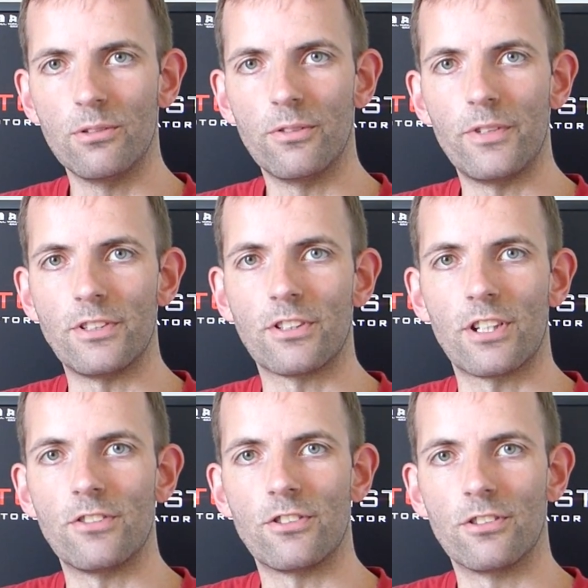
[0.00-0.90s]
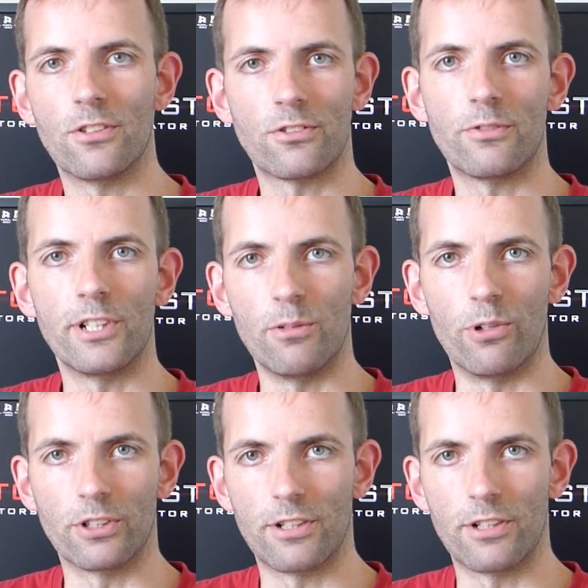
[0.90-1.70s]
the physics engine doesn't really work.